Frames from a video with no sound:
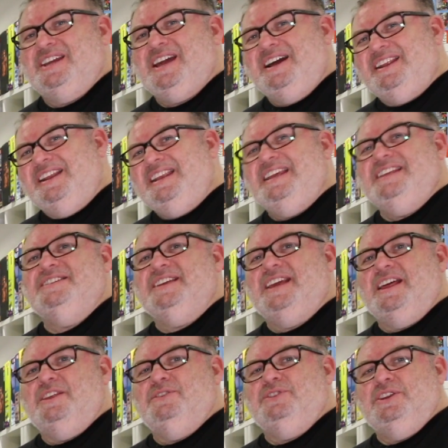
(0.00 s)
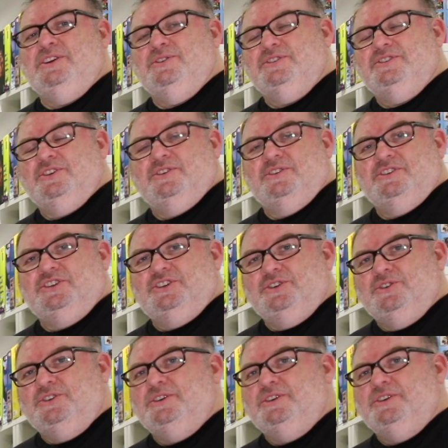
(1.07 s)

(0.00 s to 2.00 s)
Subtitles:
kind of need to get the videos done to show